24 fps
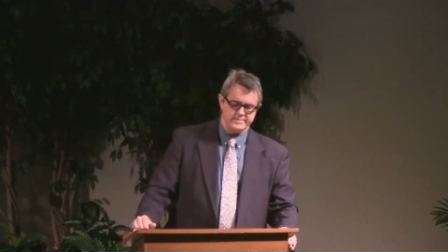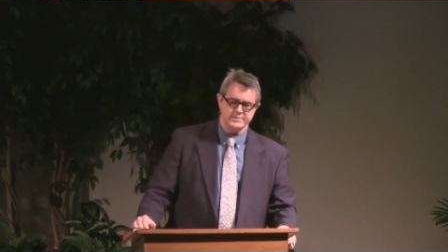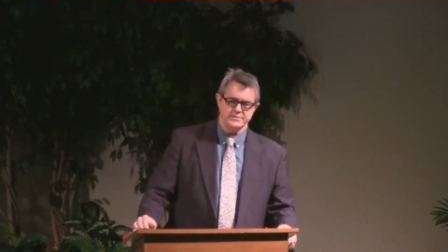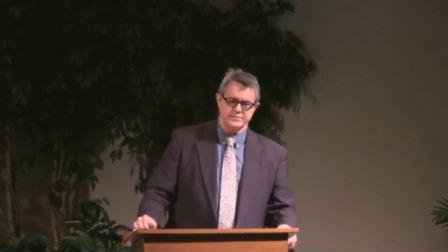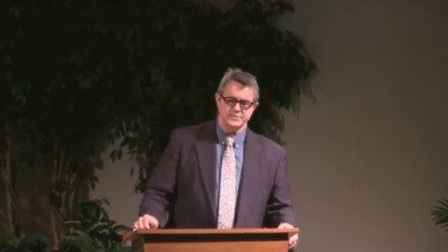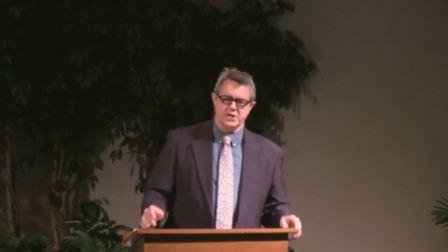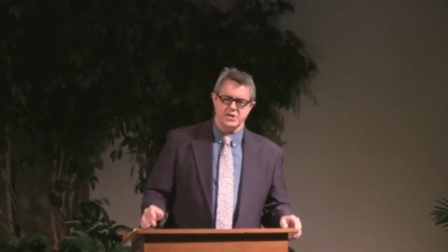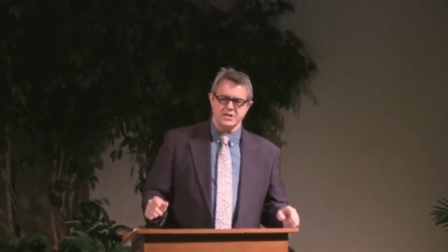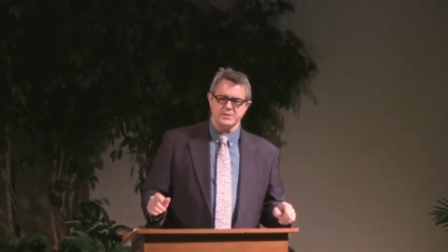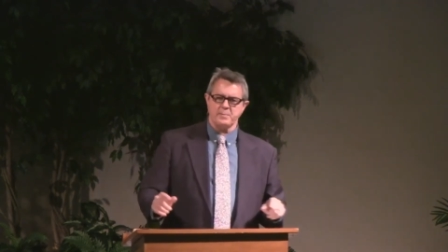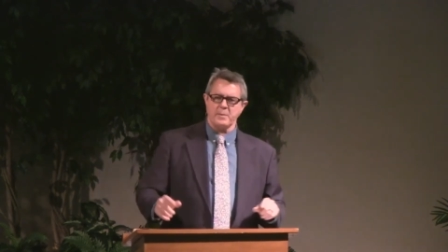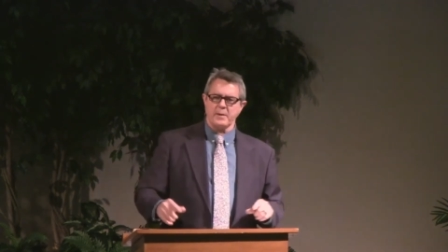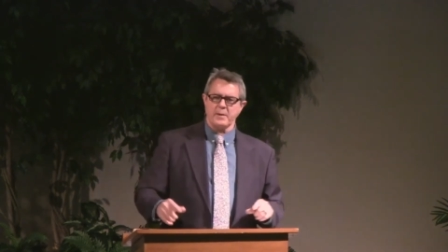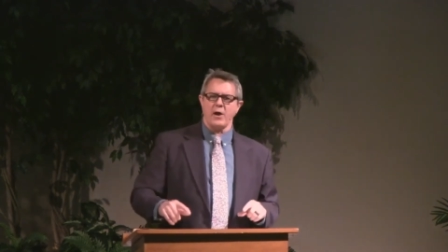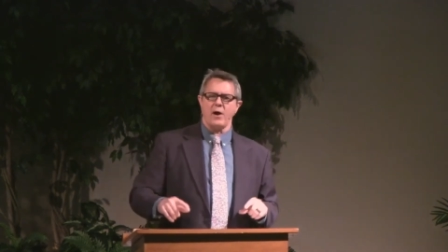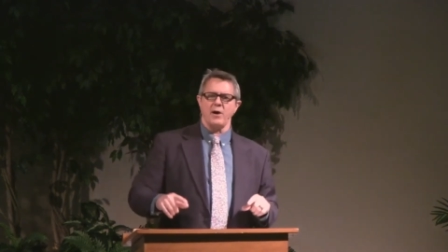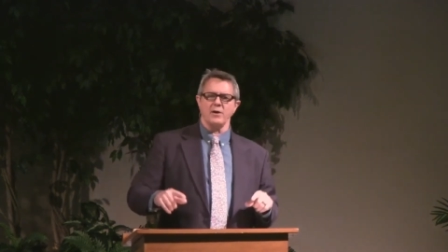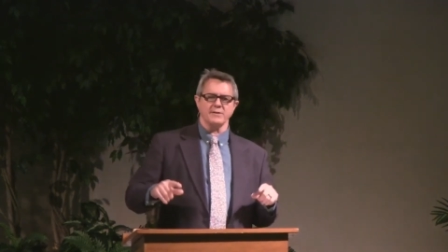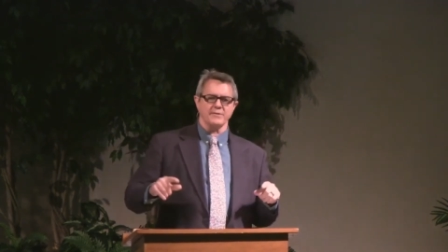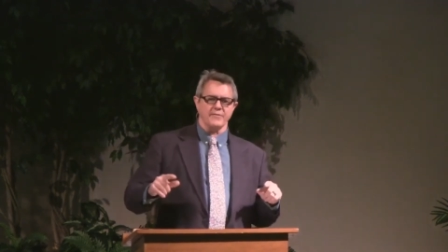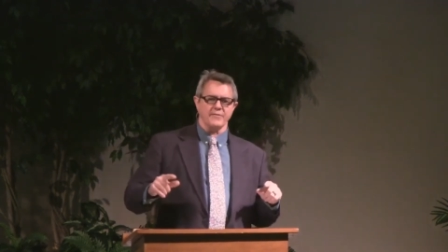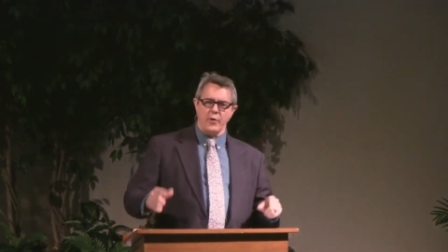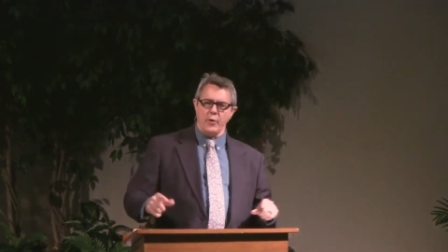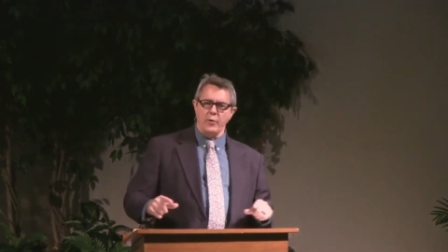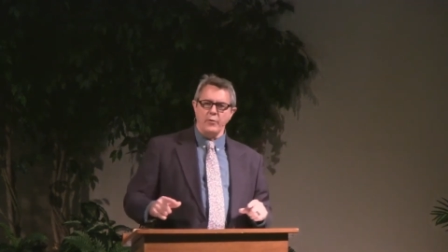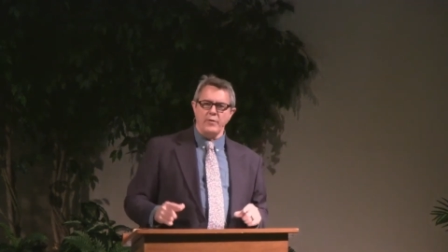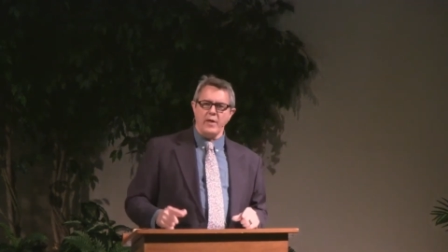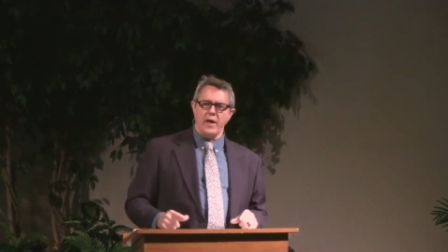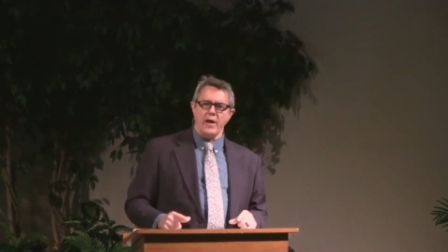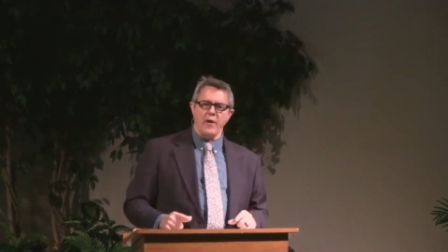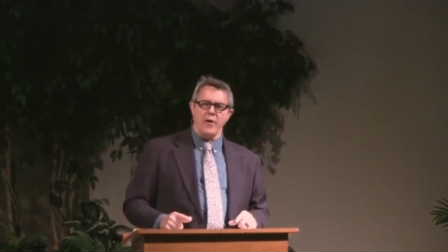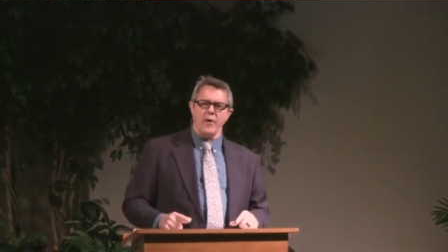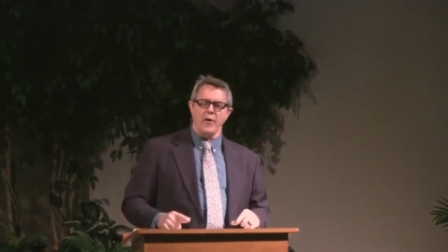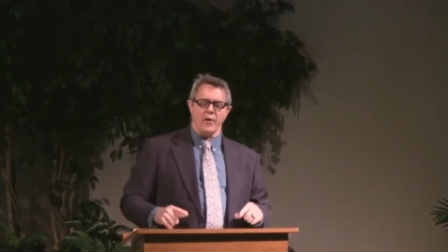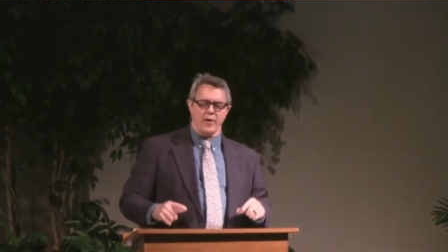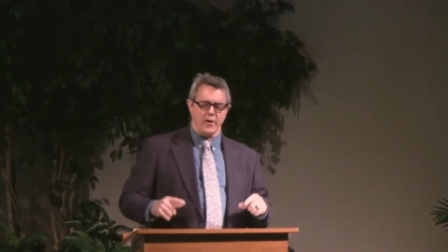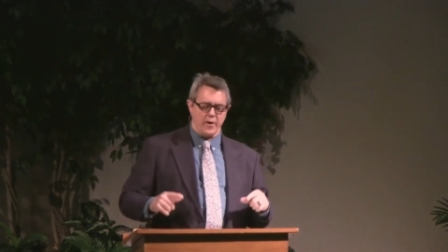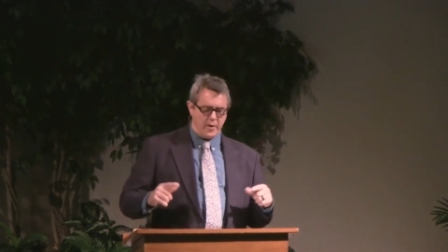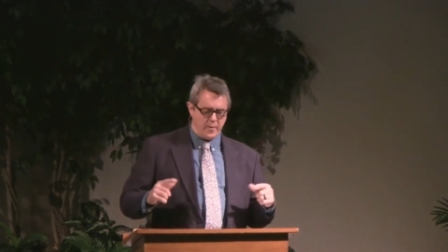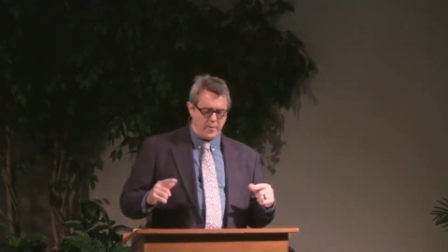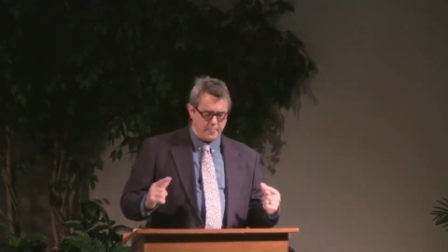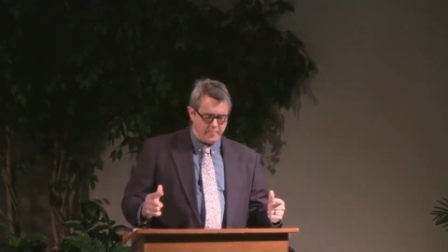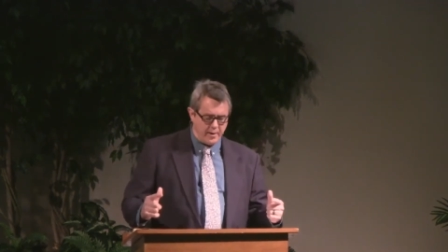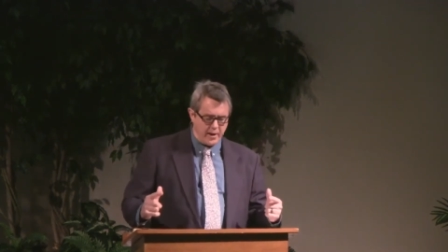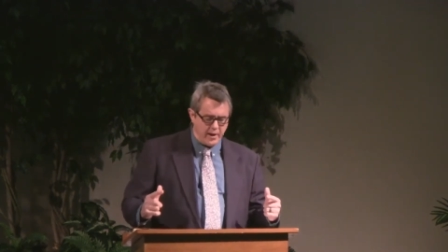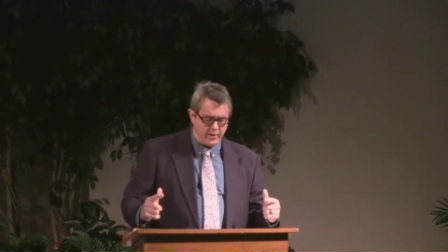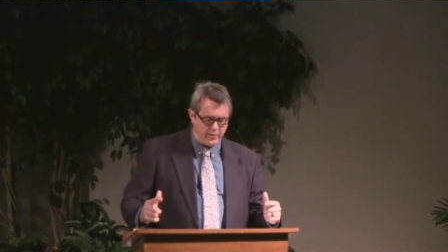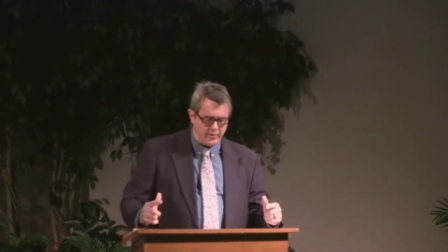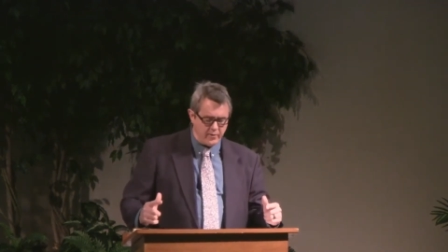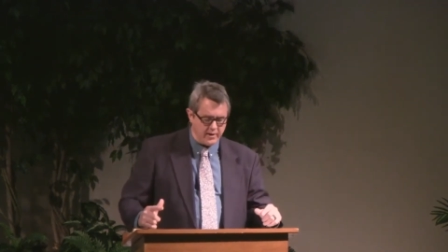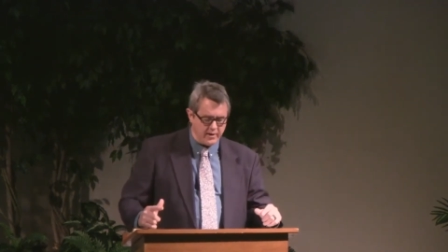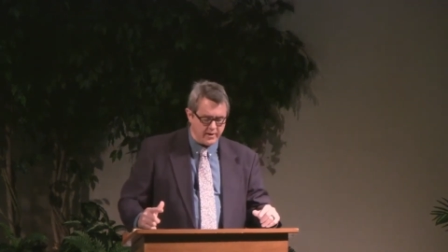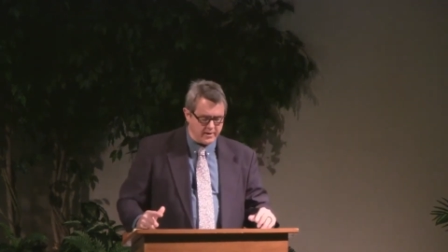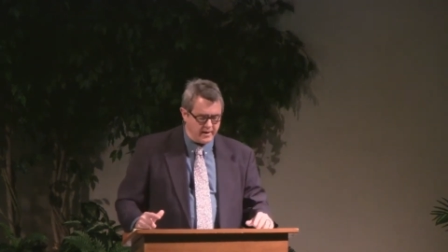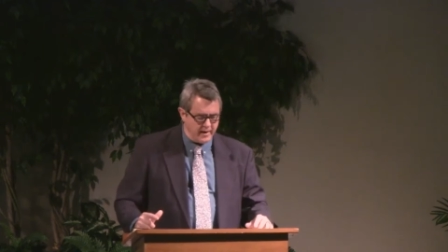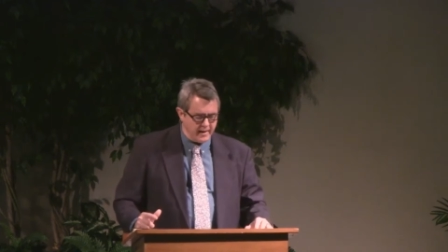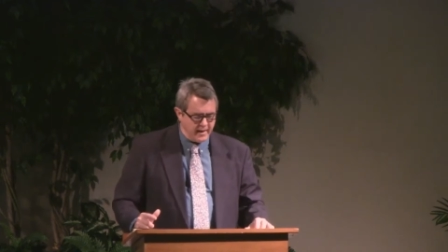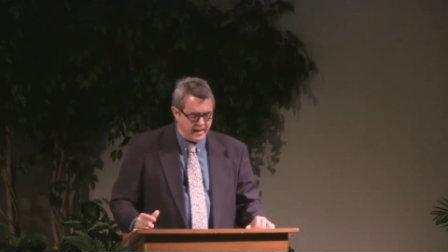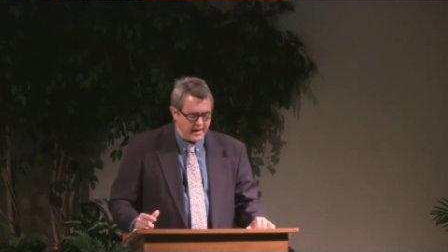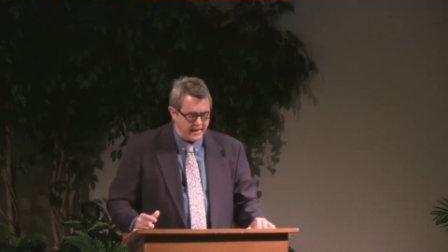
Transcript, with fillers: Just because of who they are, period.